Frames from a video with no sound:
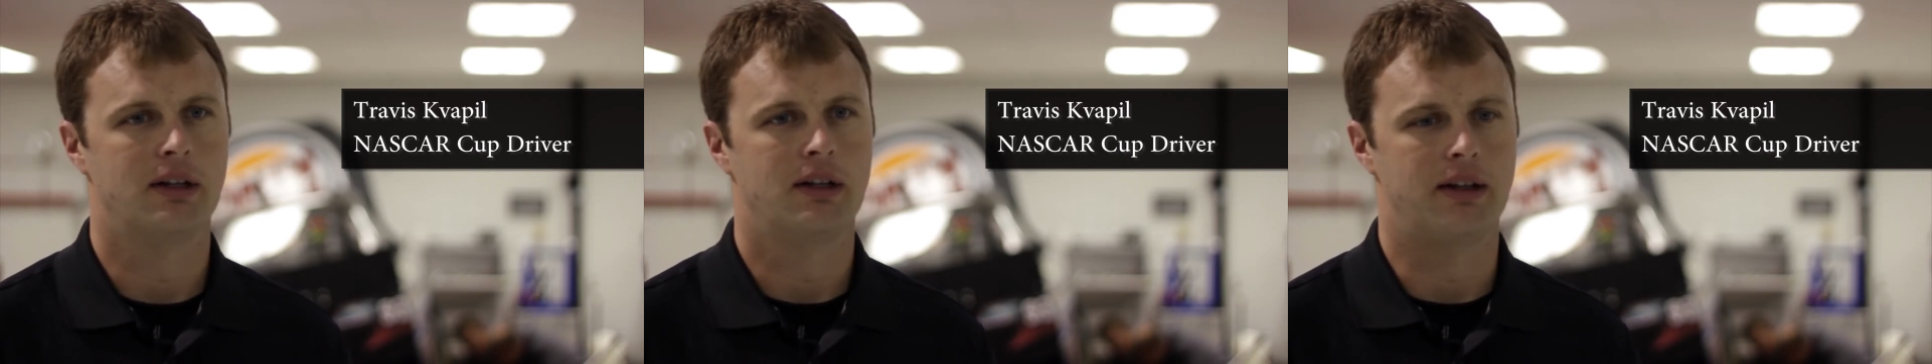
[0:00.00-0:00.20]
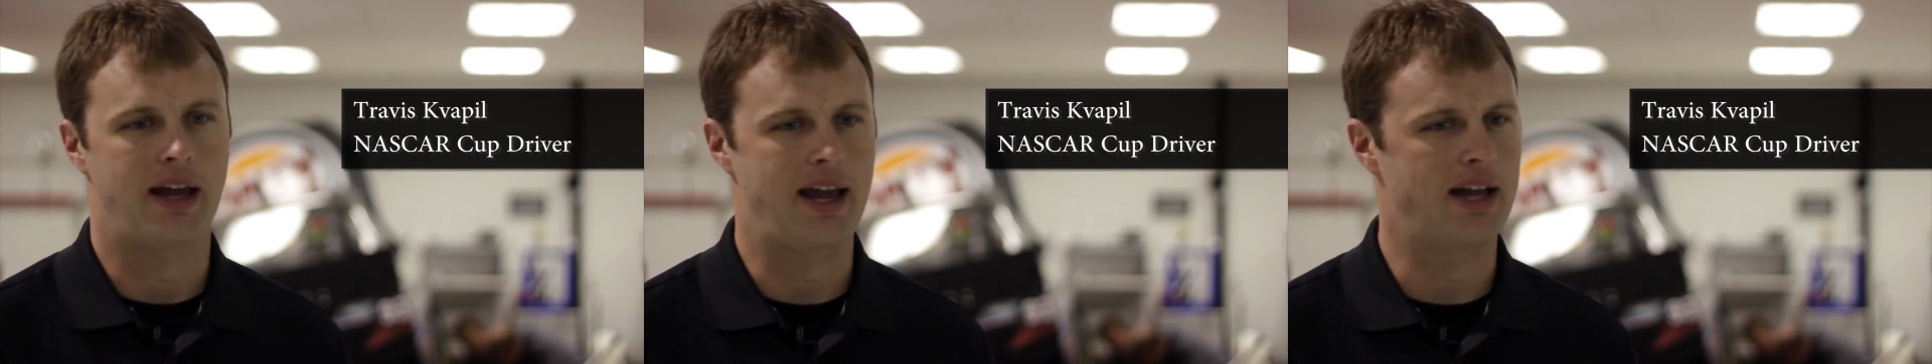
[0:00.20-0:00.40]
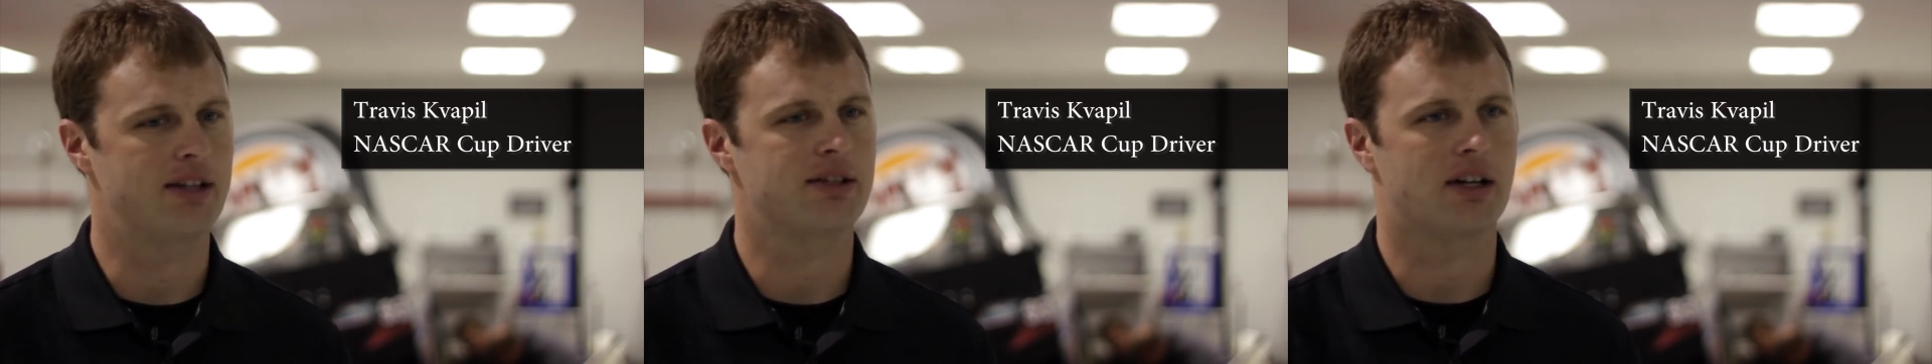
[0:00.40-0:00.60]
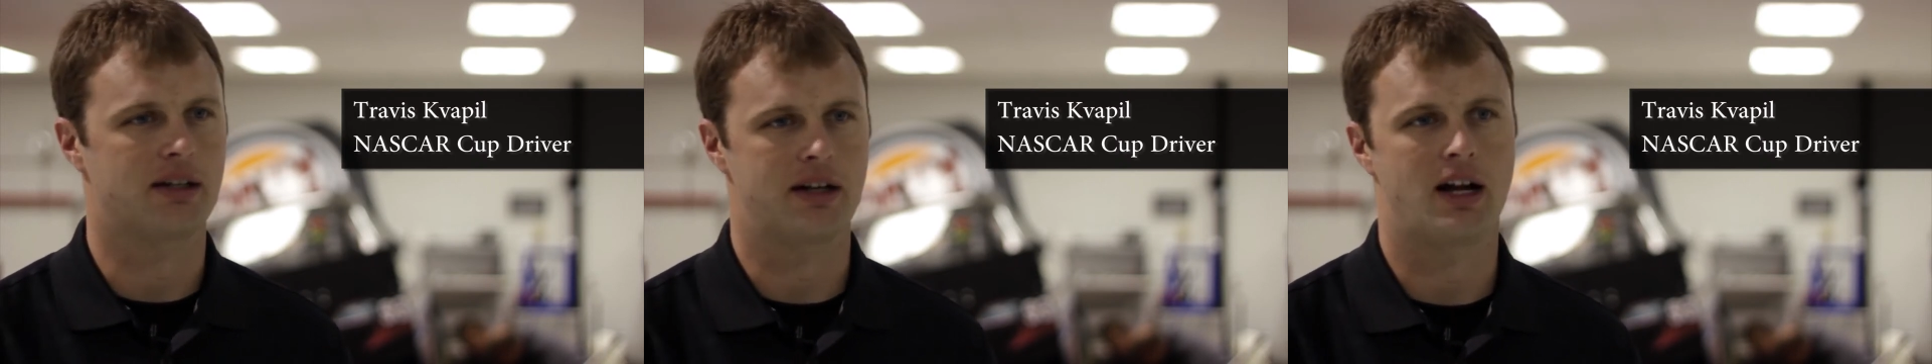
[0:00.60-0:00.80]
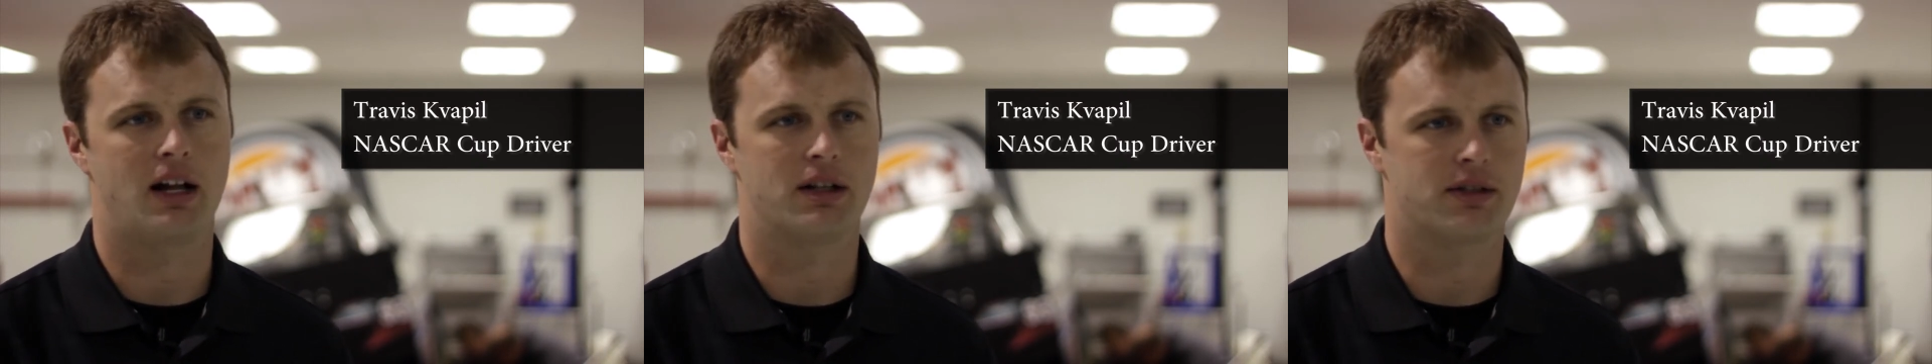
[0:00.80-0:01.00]
hands-on
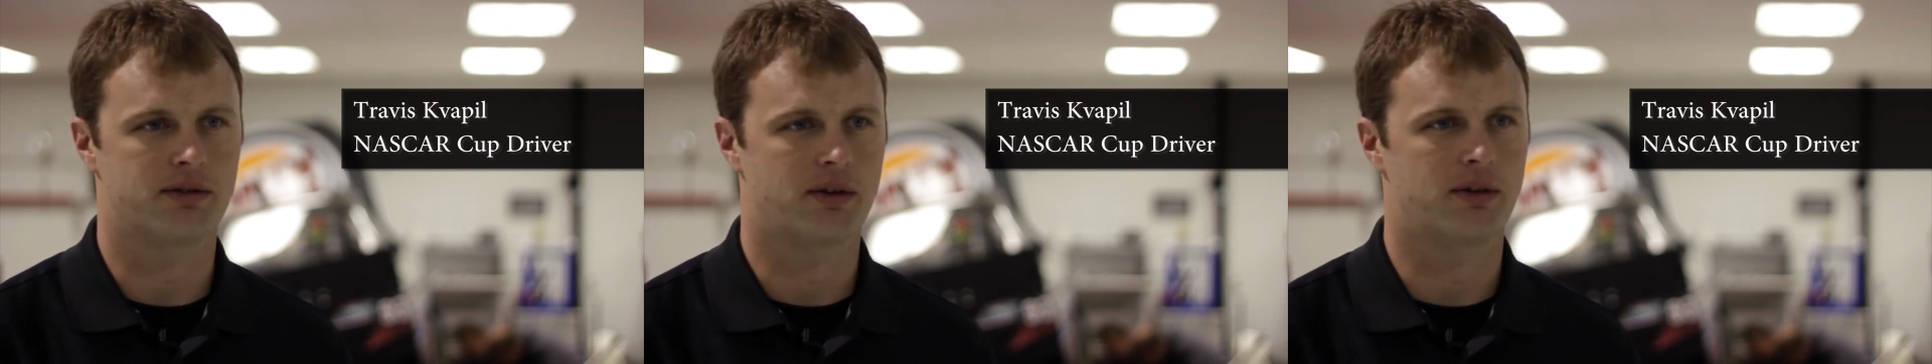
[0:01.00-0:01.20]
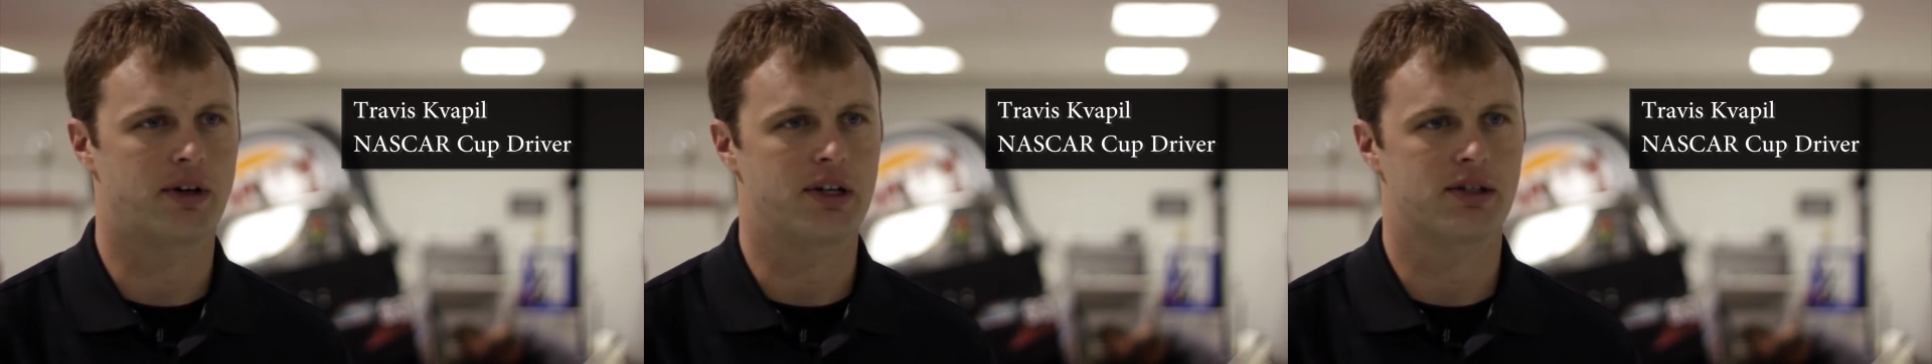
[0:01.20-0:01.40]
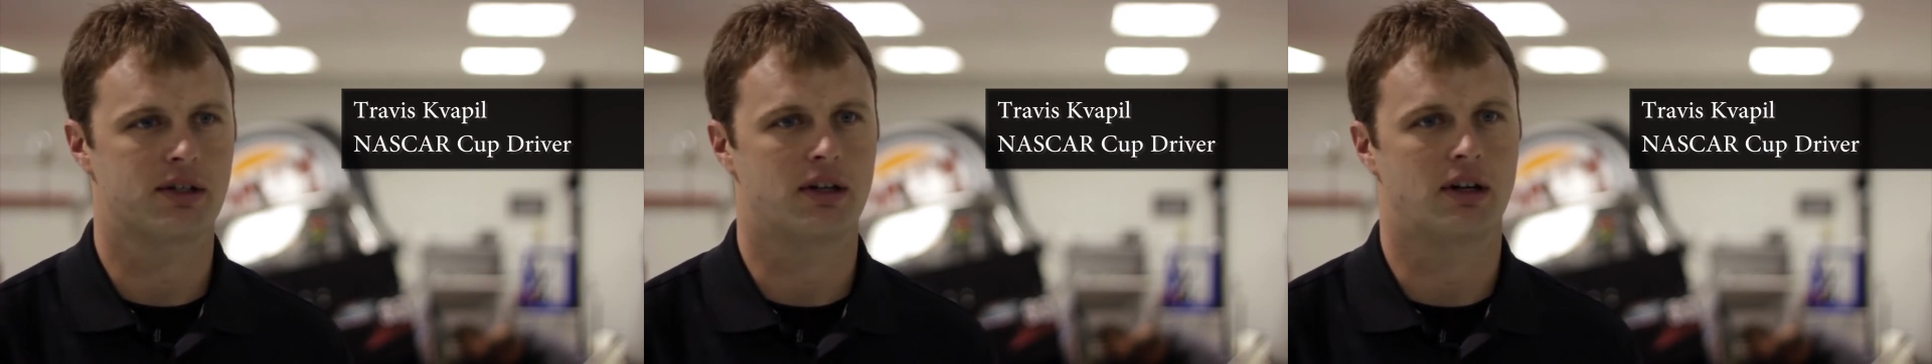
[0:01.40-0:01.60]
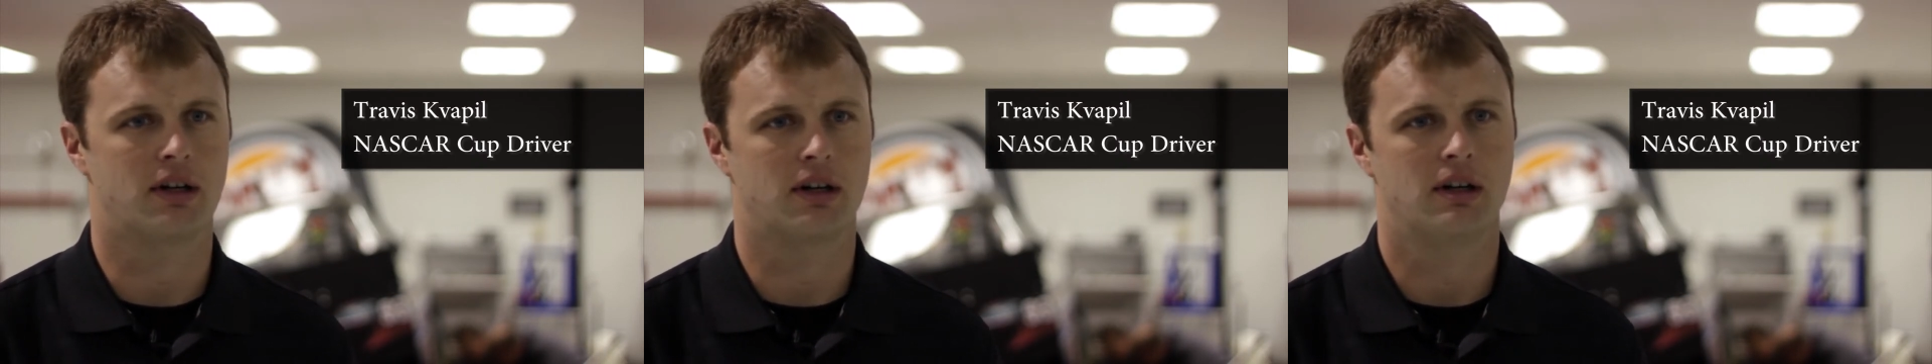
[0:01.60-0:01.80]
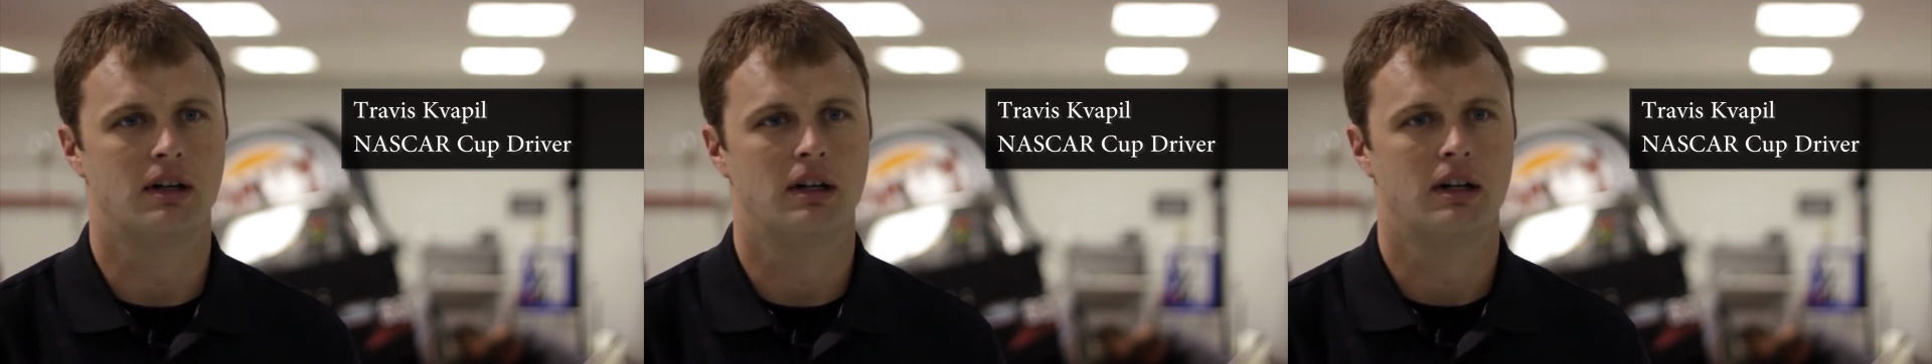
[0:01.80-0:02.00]
knowledge of a race car.